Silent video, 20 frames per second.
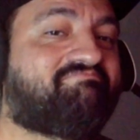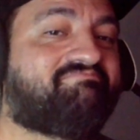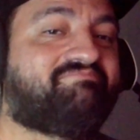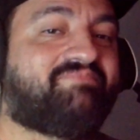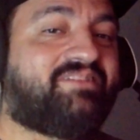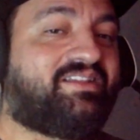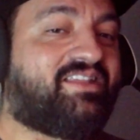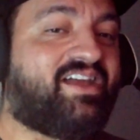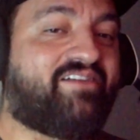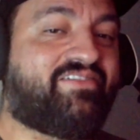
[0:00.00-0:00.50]

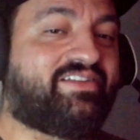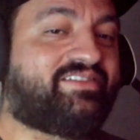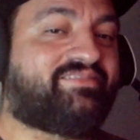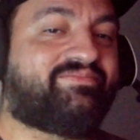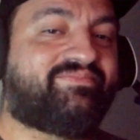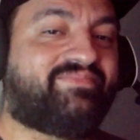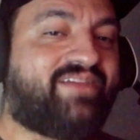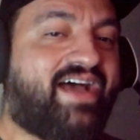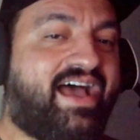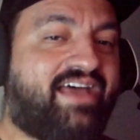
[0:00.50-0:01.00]
Love it.
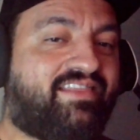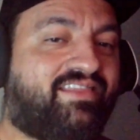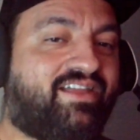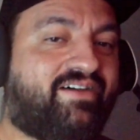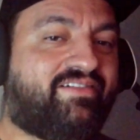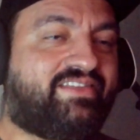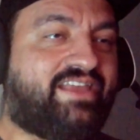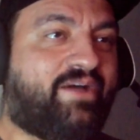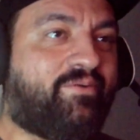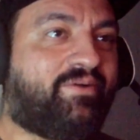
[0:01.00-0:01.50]
I
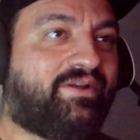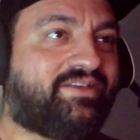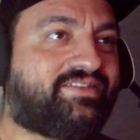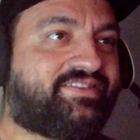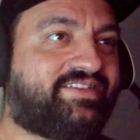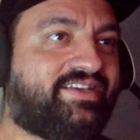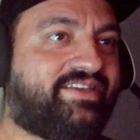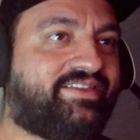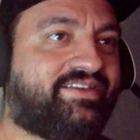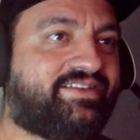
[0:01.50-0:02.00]
love it. I want to
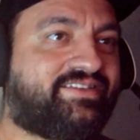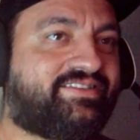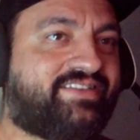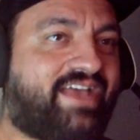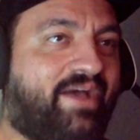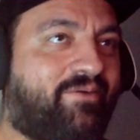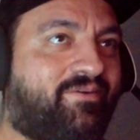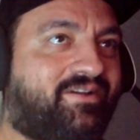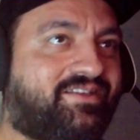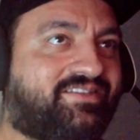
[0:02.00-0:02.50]
see this.
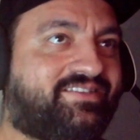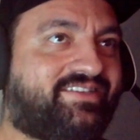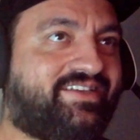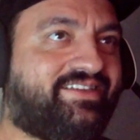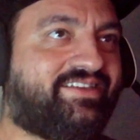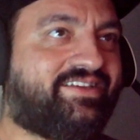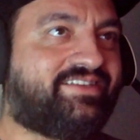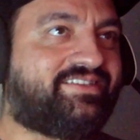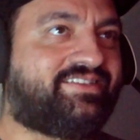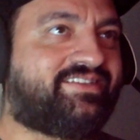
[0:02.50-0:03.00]
I want to see
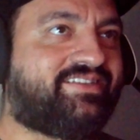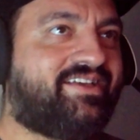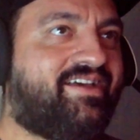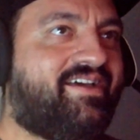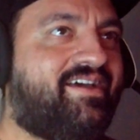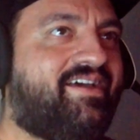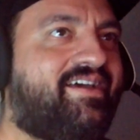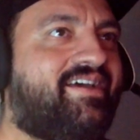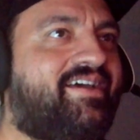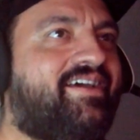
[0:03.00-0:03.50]
this.
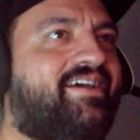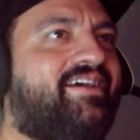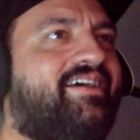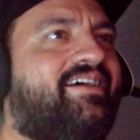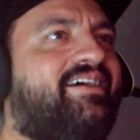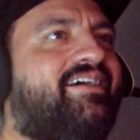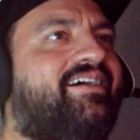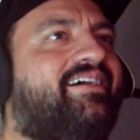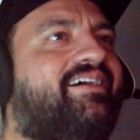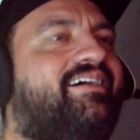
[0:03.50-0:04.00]

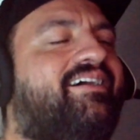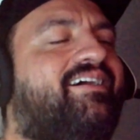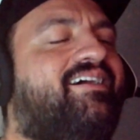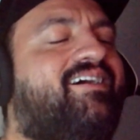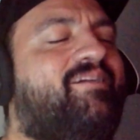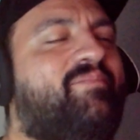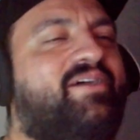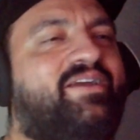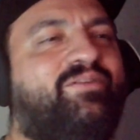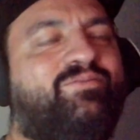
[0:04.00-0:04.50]

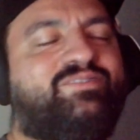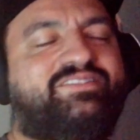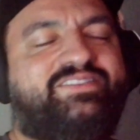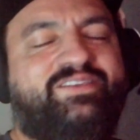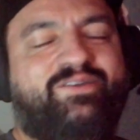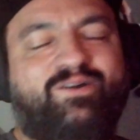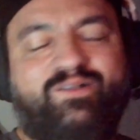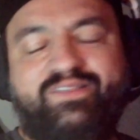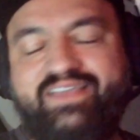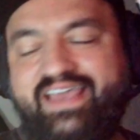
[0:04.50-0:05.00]
Oh man, was
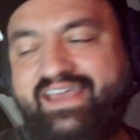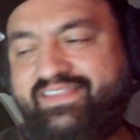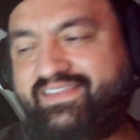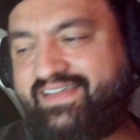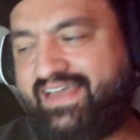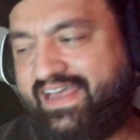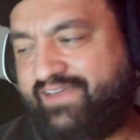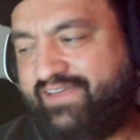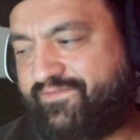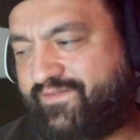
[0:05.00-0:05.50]
the old guy the
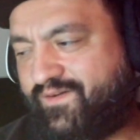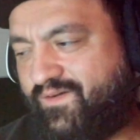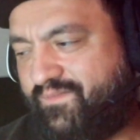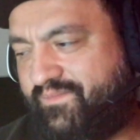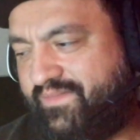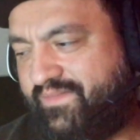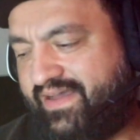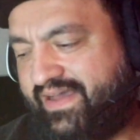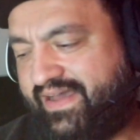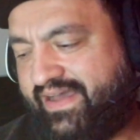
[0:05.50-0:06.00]
guy
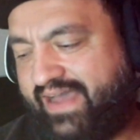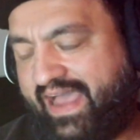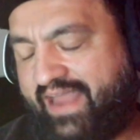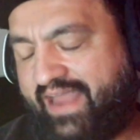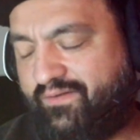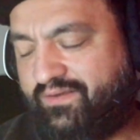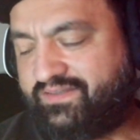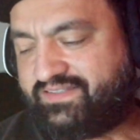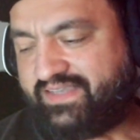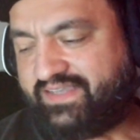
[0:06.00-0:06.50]
from? Uh, I
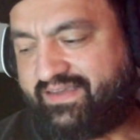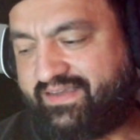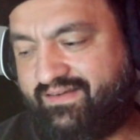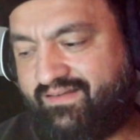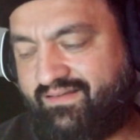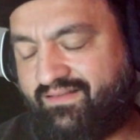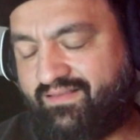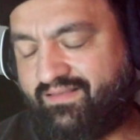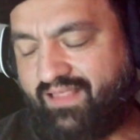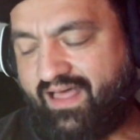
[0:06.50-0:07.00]
know he's like in
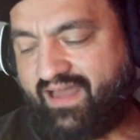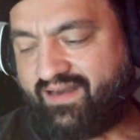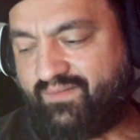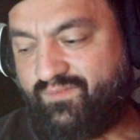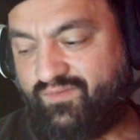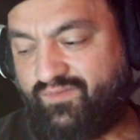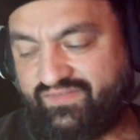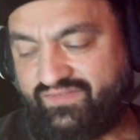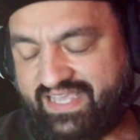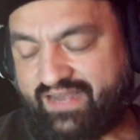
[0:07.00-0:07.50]
a lot of
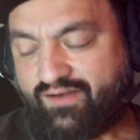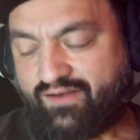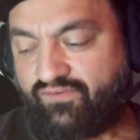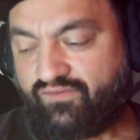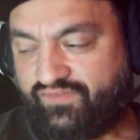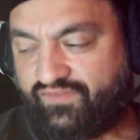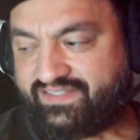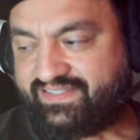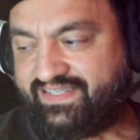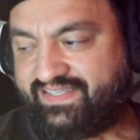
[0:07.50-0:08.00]
movies. I don't know
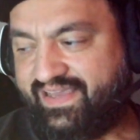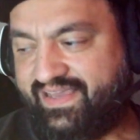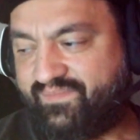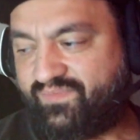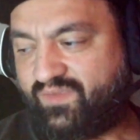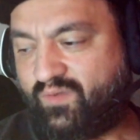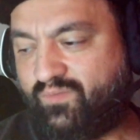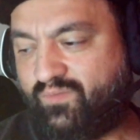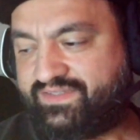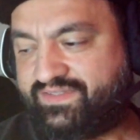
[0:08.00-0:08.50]
if it's
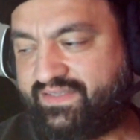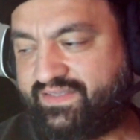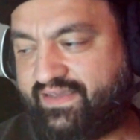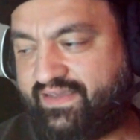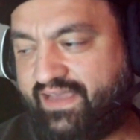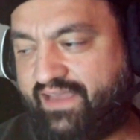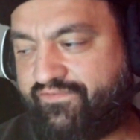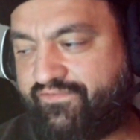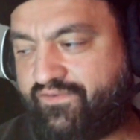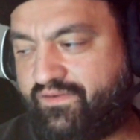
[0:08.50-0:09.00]
him. Was it the
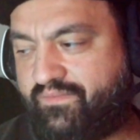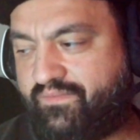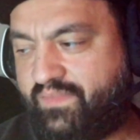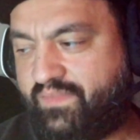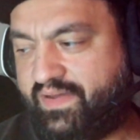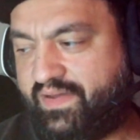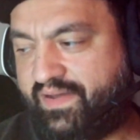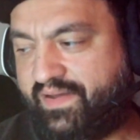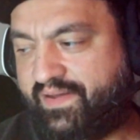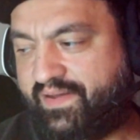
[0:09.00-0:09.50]
guy from
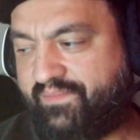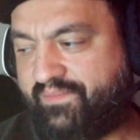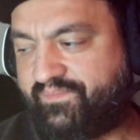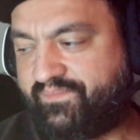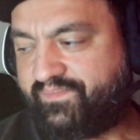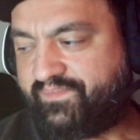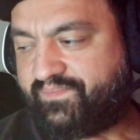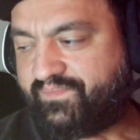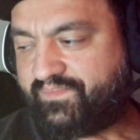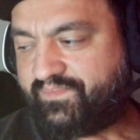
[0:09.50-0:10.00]

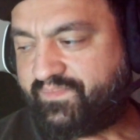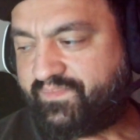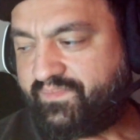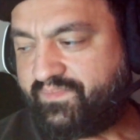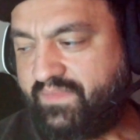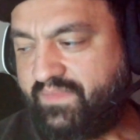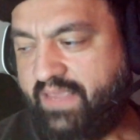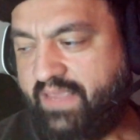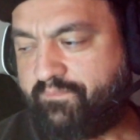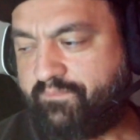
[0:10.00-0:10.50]
um,
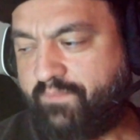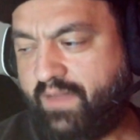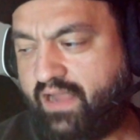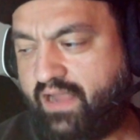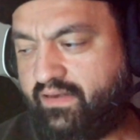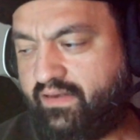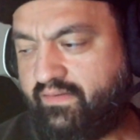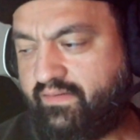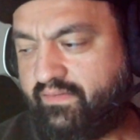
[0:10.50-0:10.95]
Ip Man?